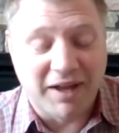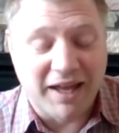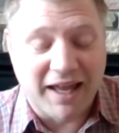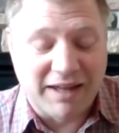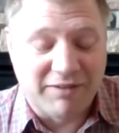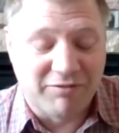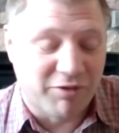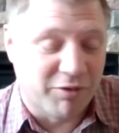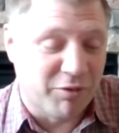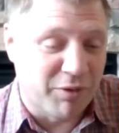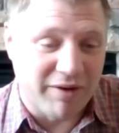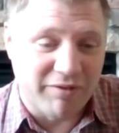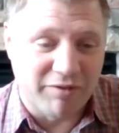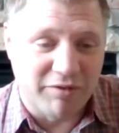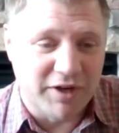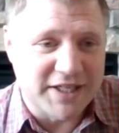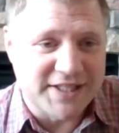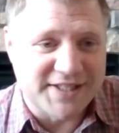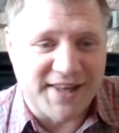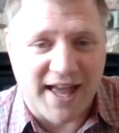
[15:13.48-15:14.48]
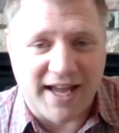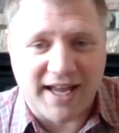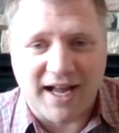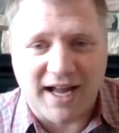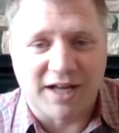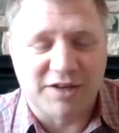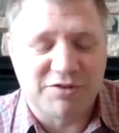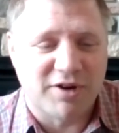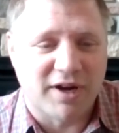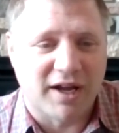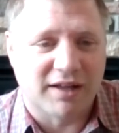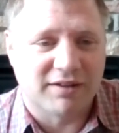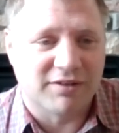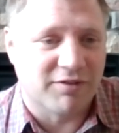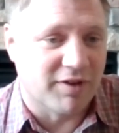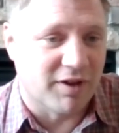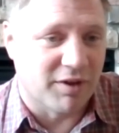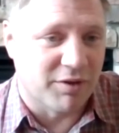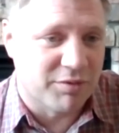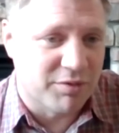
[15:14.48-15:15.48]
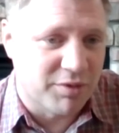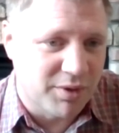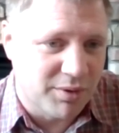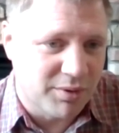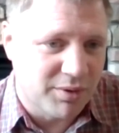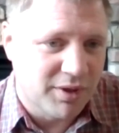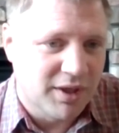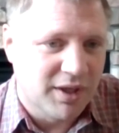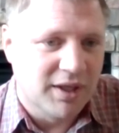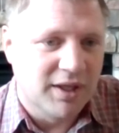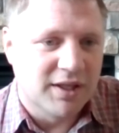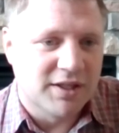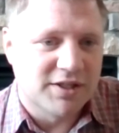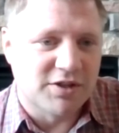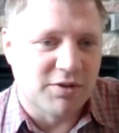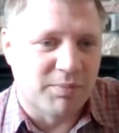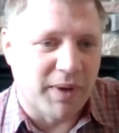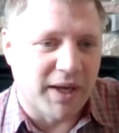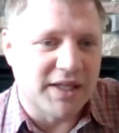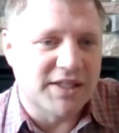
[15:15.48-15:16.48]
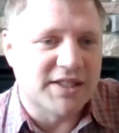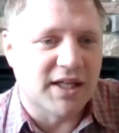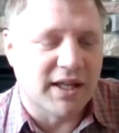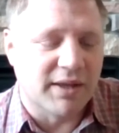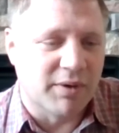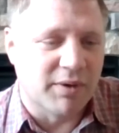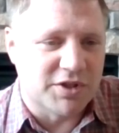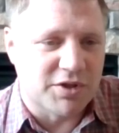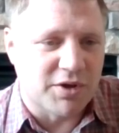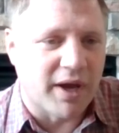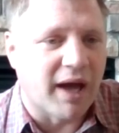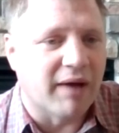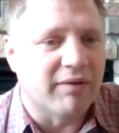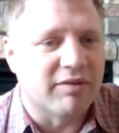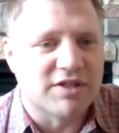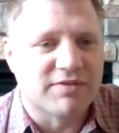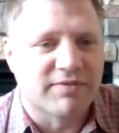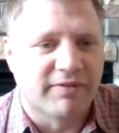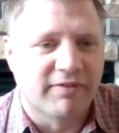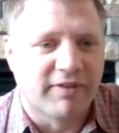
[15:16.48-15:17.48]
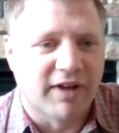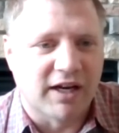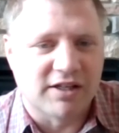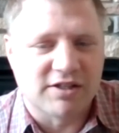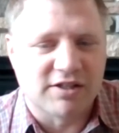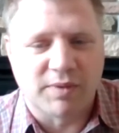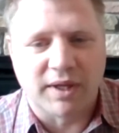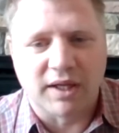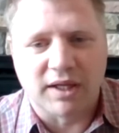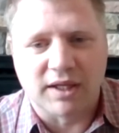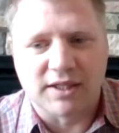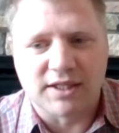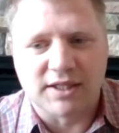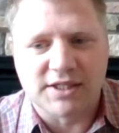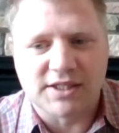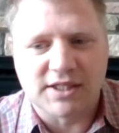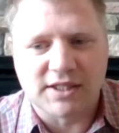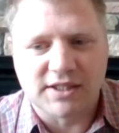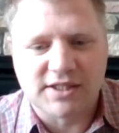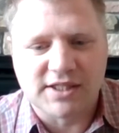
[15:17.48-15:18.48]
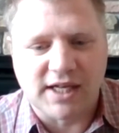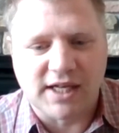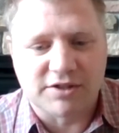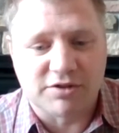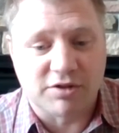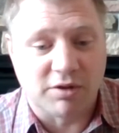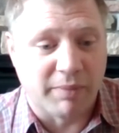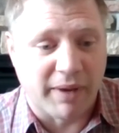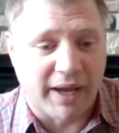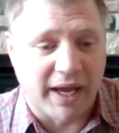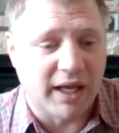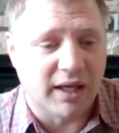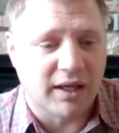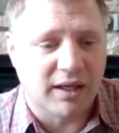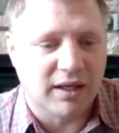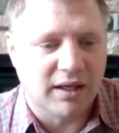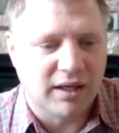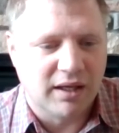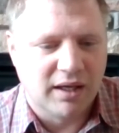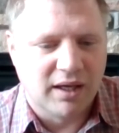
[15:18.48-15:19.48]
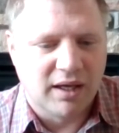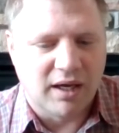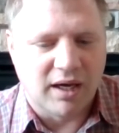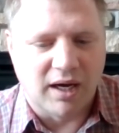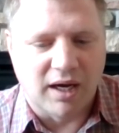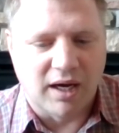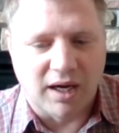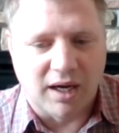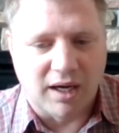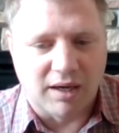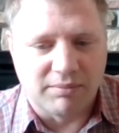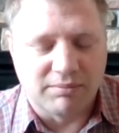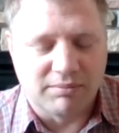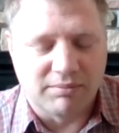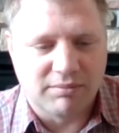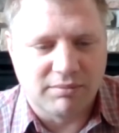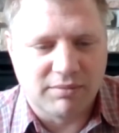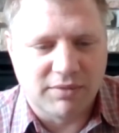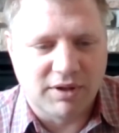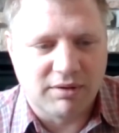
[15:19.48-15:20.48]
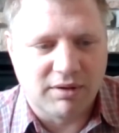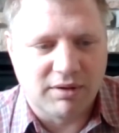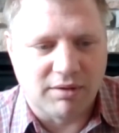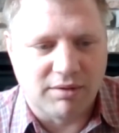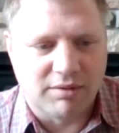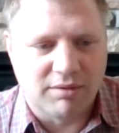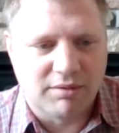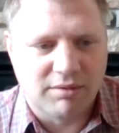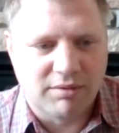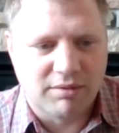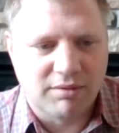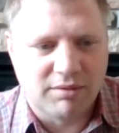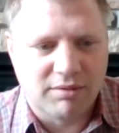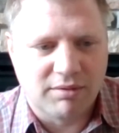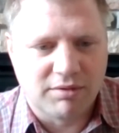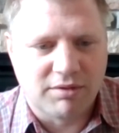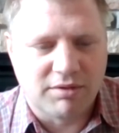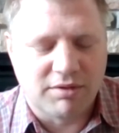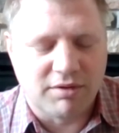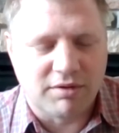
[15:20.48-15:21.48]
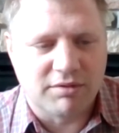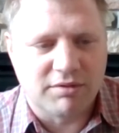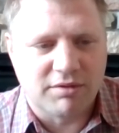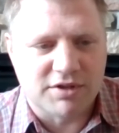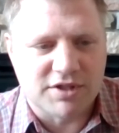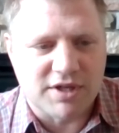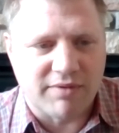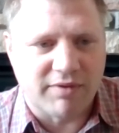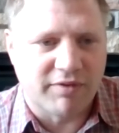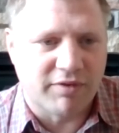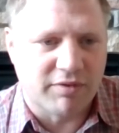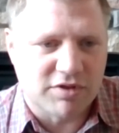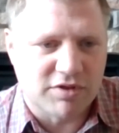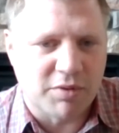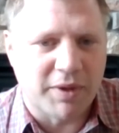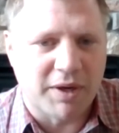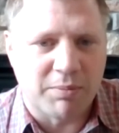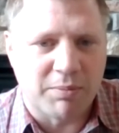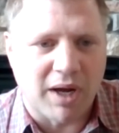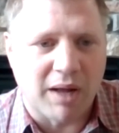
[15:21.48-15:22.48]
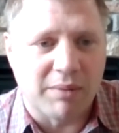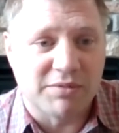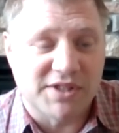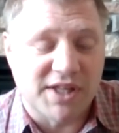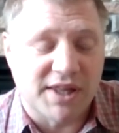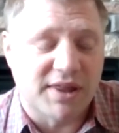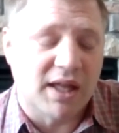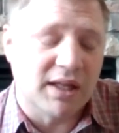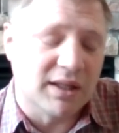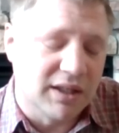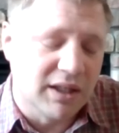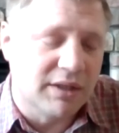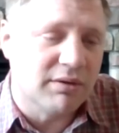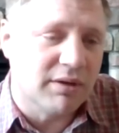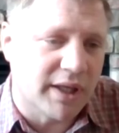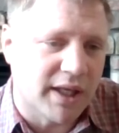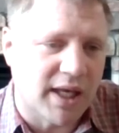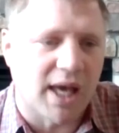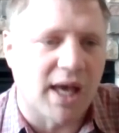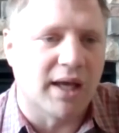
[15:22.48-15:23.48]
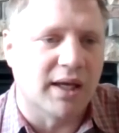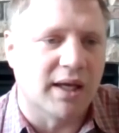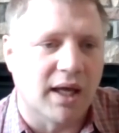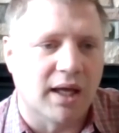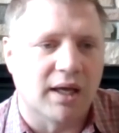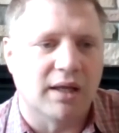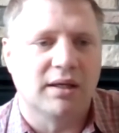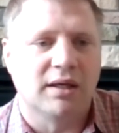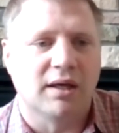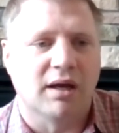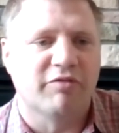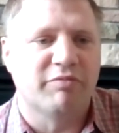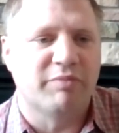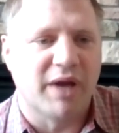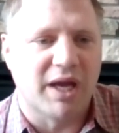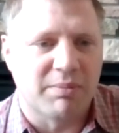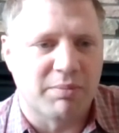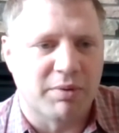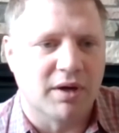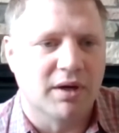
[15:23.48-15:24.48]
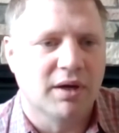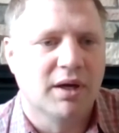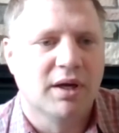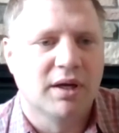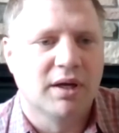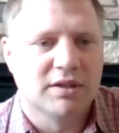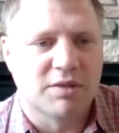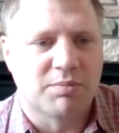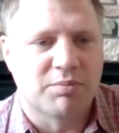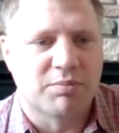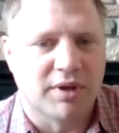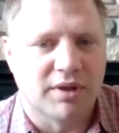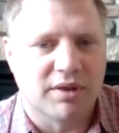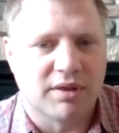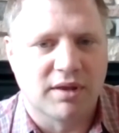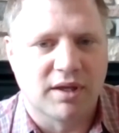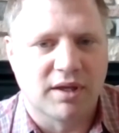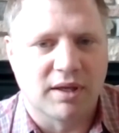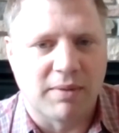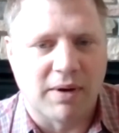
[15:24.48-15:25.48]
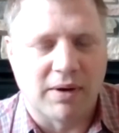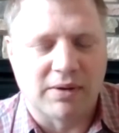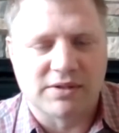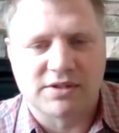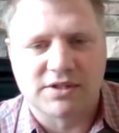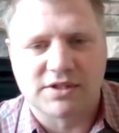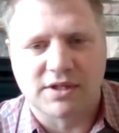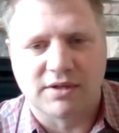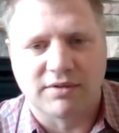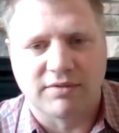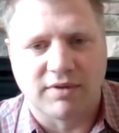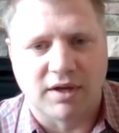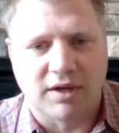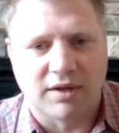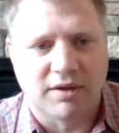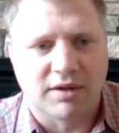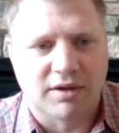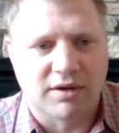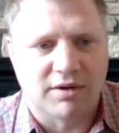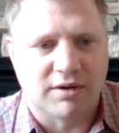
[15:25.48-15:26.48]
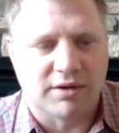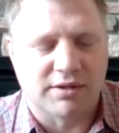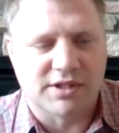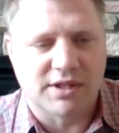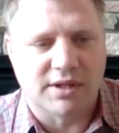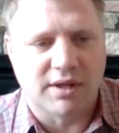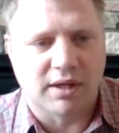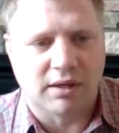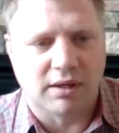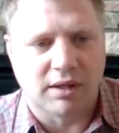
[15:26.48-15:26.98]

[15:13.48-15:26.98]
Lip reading: and for whatever reason that contract fell through. So basically, what you have is Venezuela's central bank. They're suffering from so many problems that they literally can't get enough paper to print the amounts of the currency they